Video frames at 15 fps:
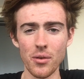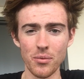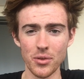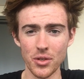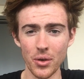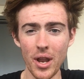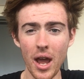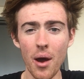
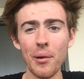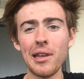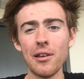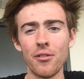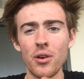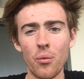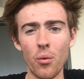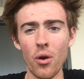So now we live
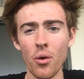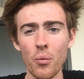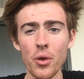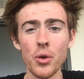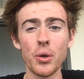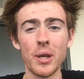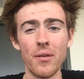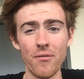in a world where you
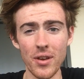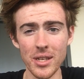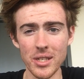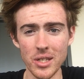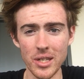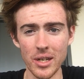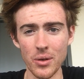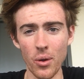can invest in
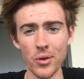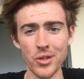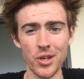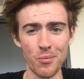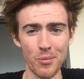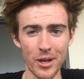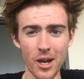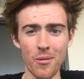technology to
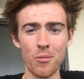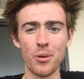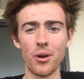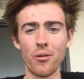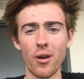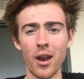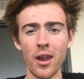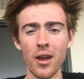become a better
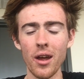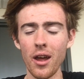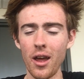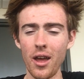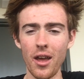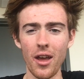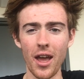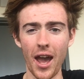runner.
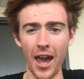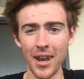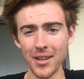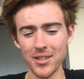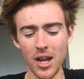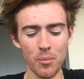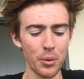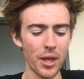An
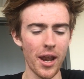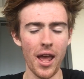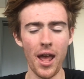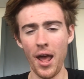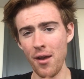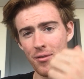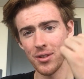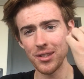example that I
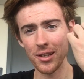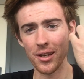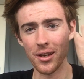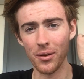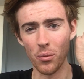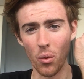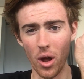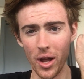have is
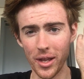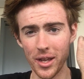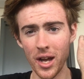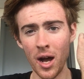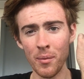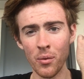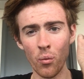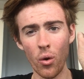a
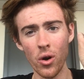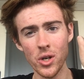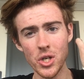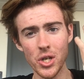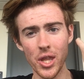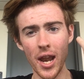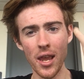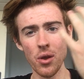Garmin watch
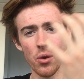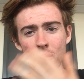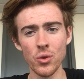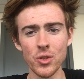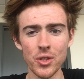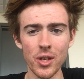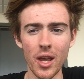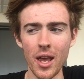that I
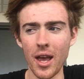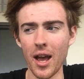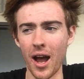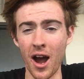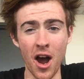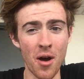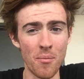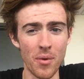use.
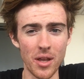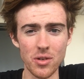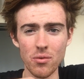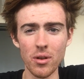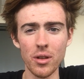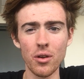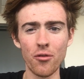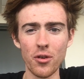It's
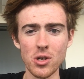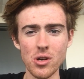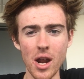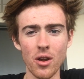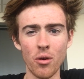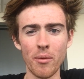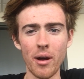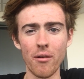really good for
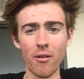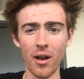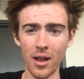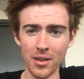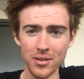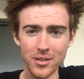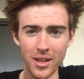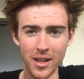tracking all my
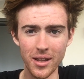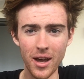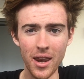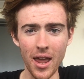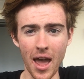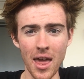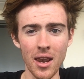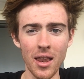runs and kind of
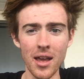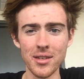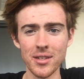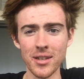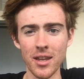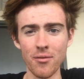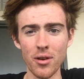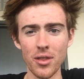
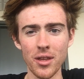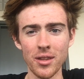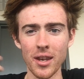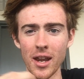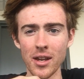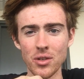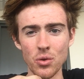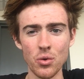analyzing everything that
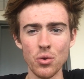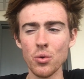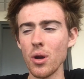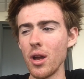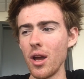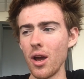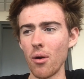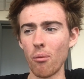I do
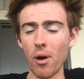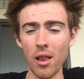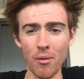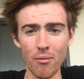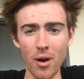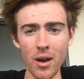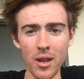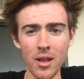while I'm
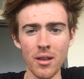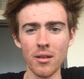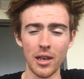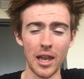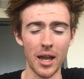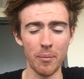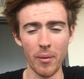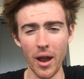running,
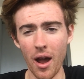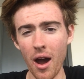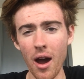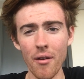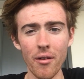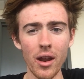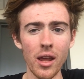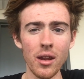like my heart
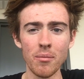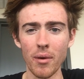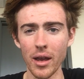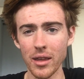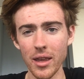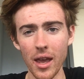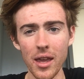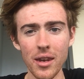rate, my
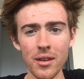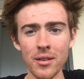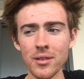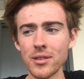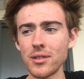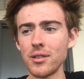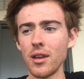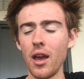
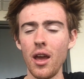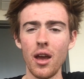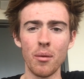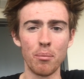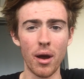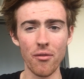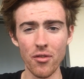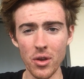cadence,
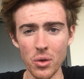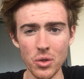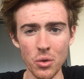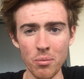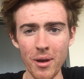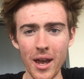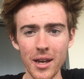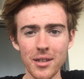my VO2
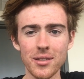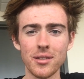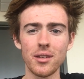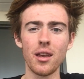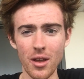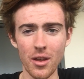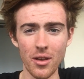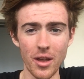max.
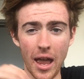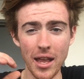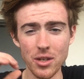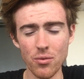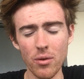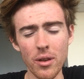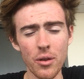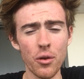It's
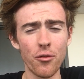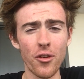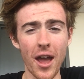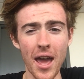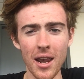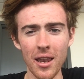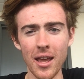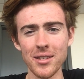really good for
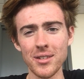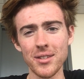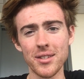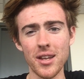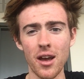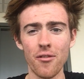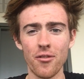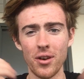analyzing
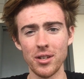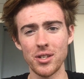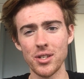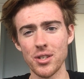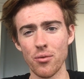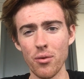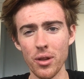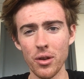stuff, and it's just a
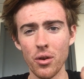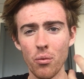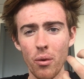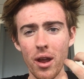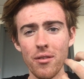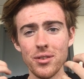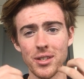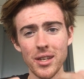really good way
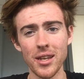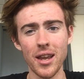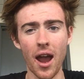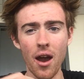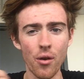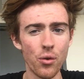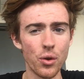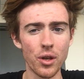of seeing how
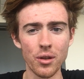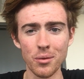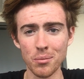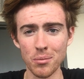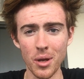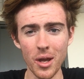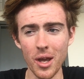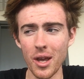you can
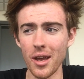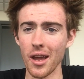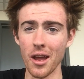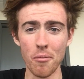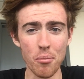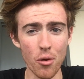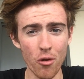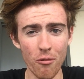
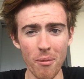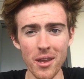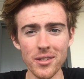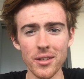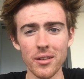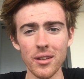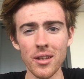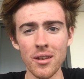improve
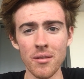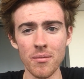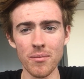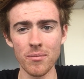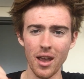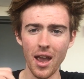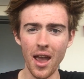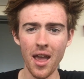basically.
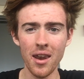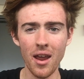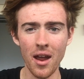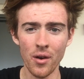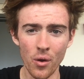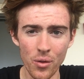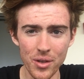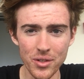And I
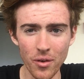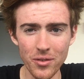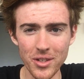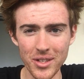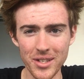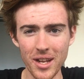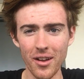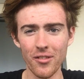know there's obviously
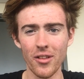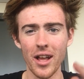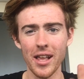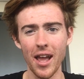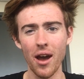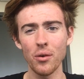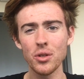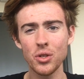stuff like
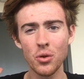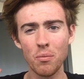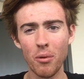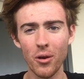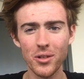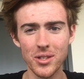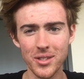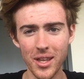altitude
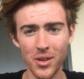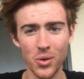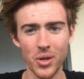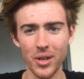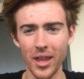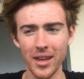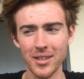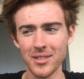boxes that you can
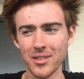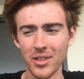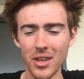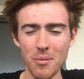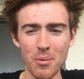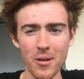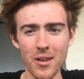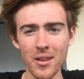like
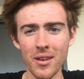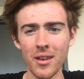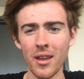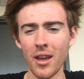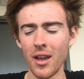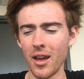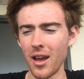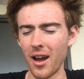sleep in.
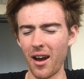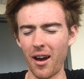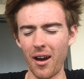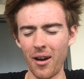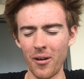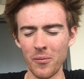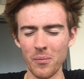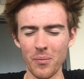
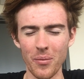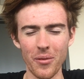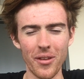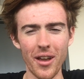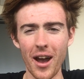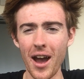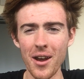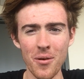
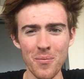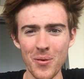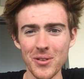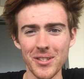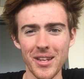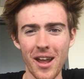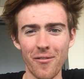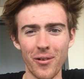I don't
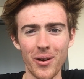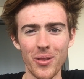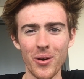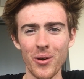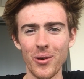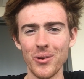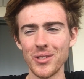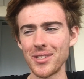personally have one of
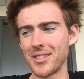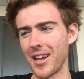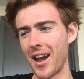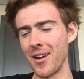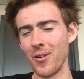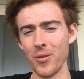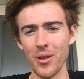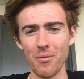those. I
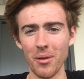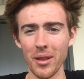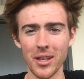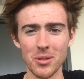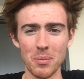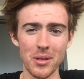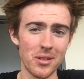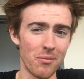know they're really
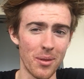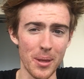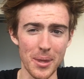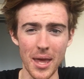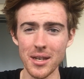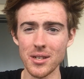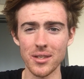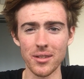expensive.
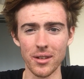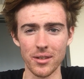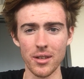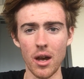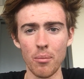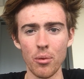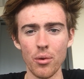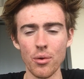That's just an
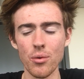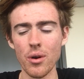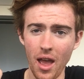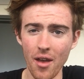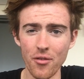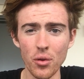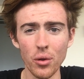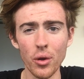example.
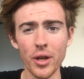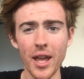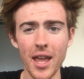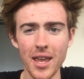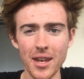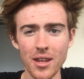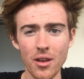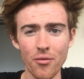If you look at
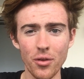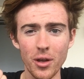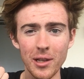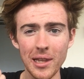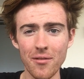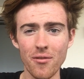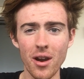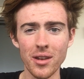any of the
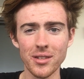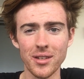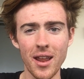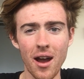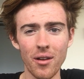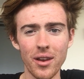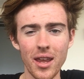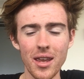elite runners
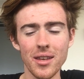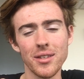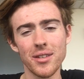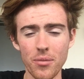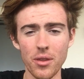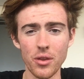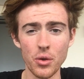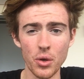nowadays,
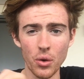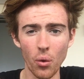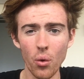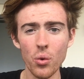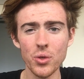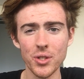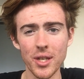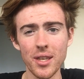you can all
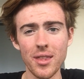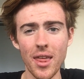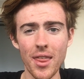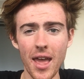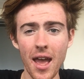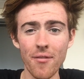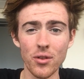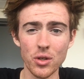see that they
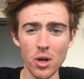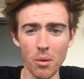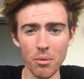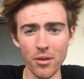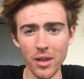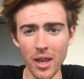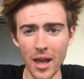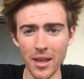have the top of
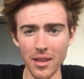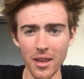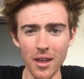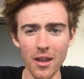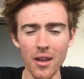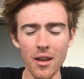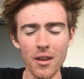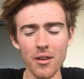the line
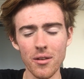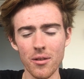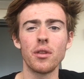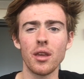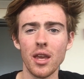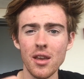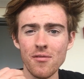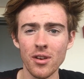gear.
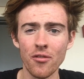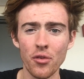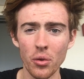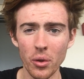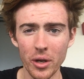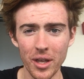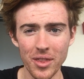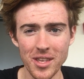Even if you
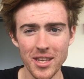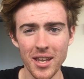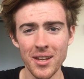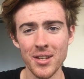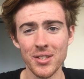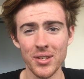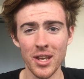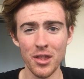look at the
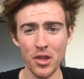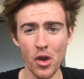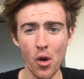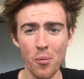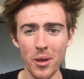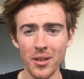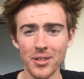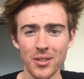Kenyans and
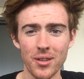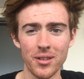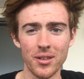Ethiopians in the